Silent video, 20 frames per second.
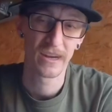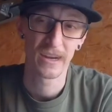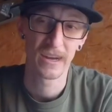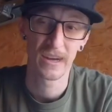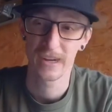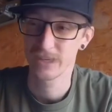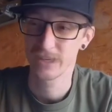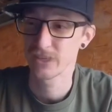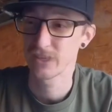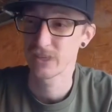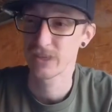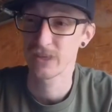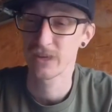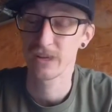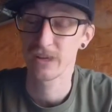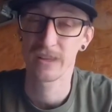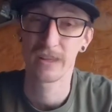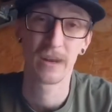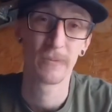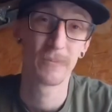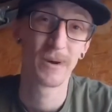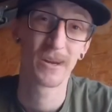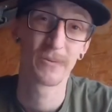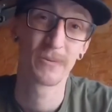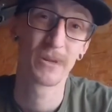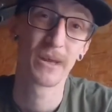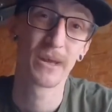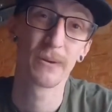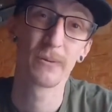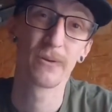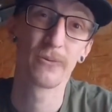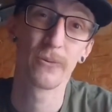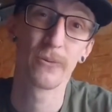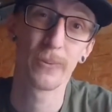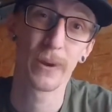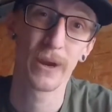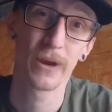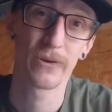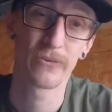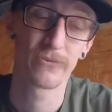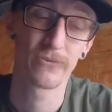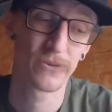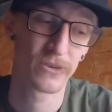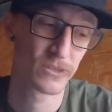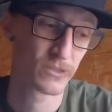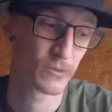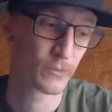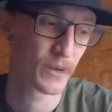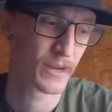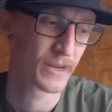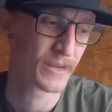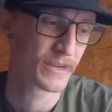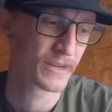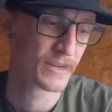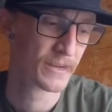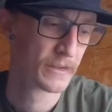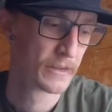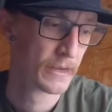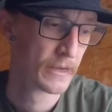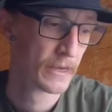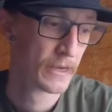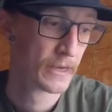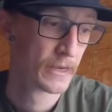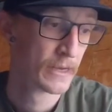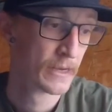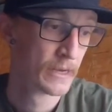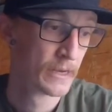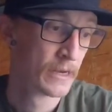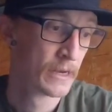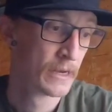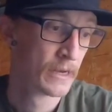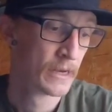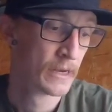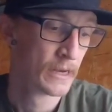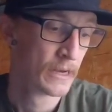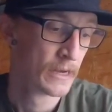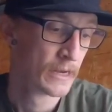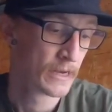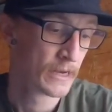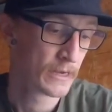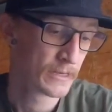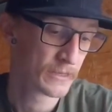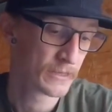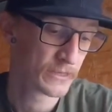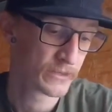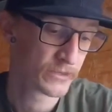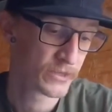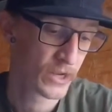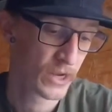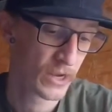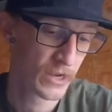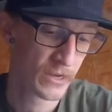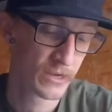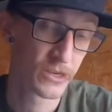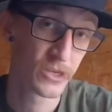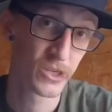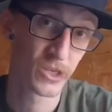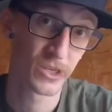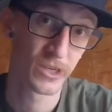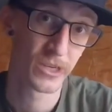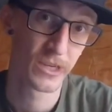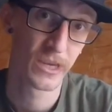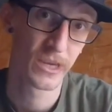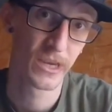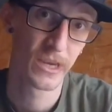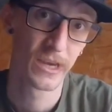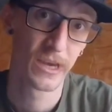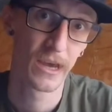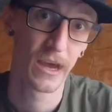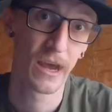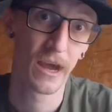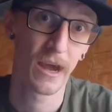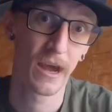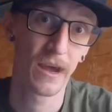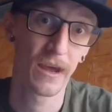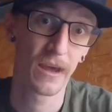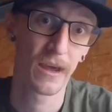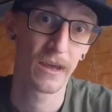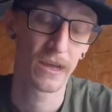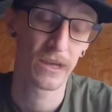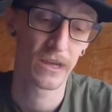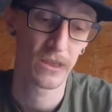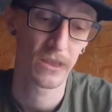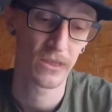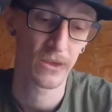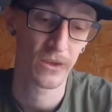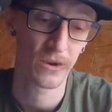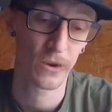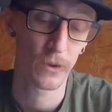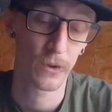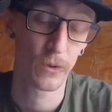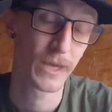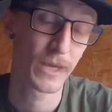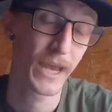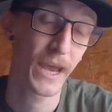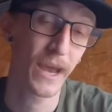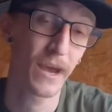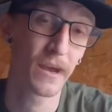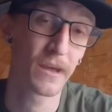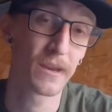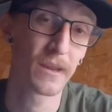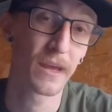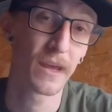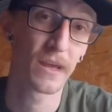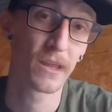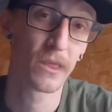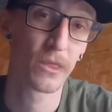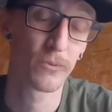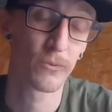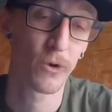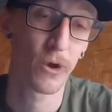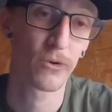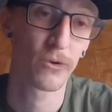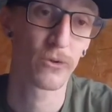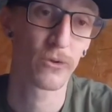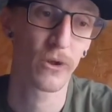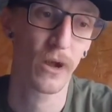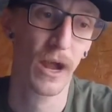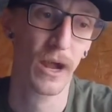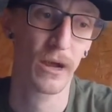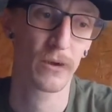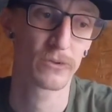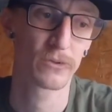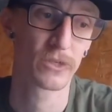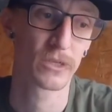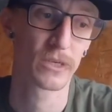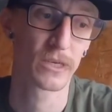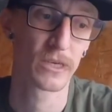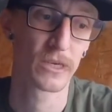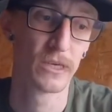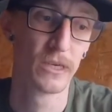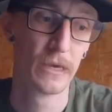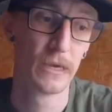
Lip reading: I actually thought that I might have been able to repair and fix the bike. Because initially, I thought I only had a throttle housing